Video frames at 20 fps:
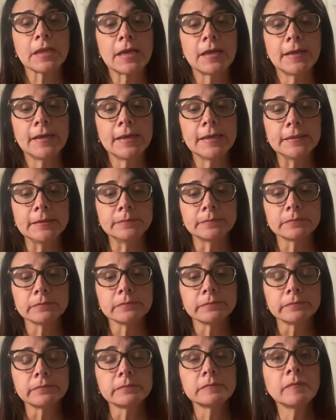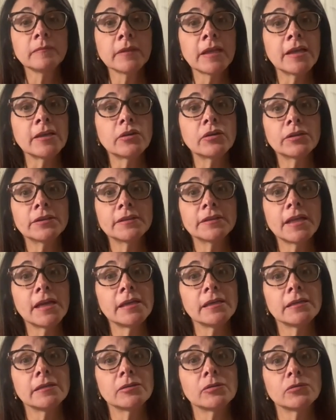I got
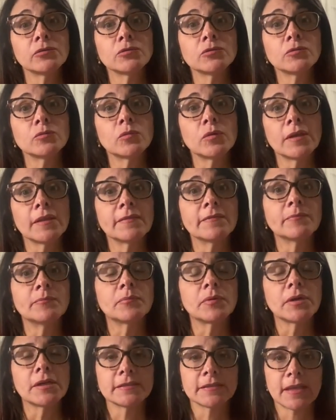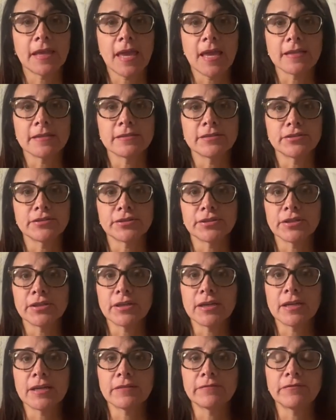diagnosed with breast cancer,
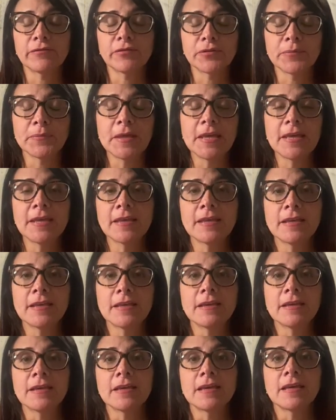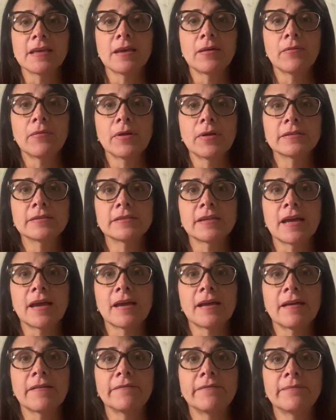and for me, it was
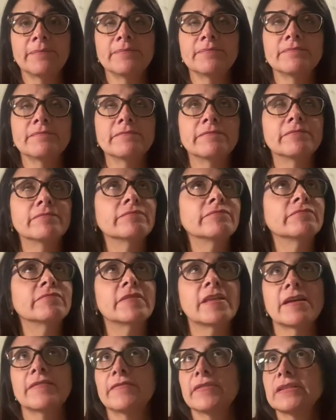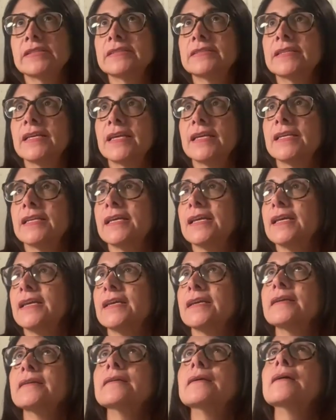a
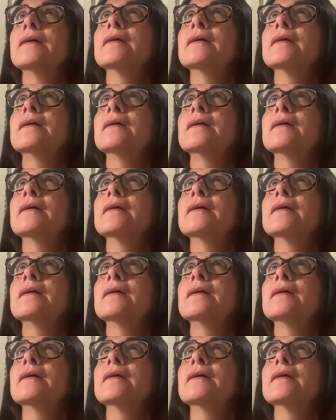devastating